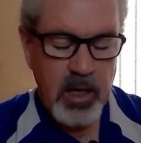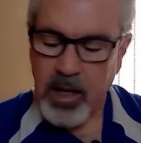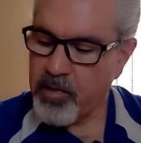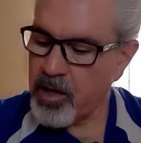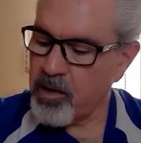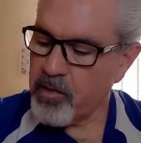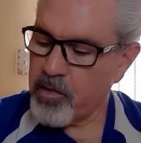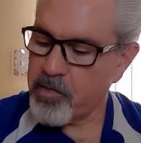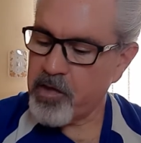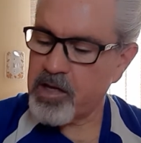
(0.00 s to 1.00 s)
And then
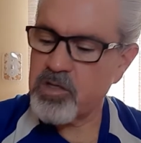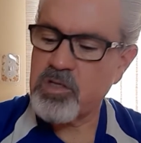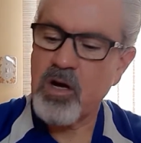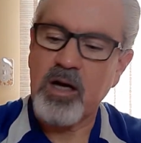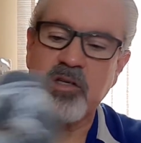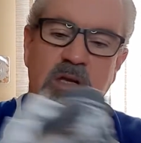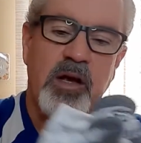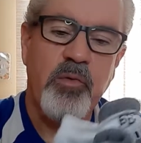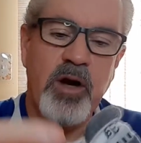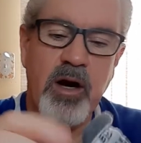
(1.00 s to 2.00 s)
the thickest socks that I
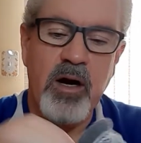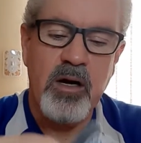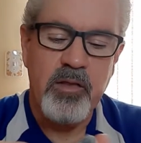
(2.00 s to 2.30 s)
wear,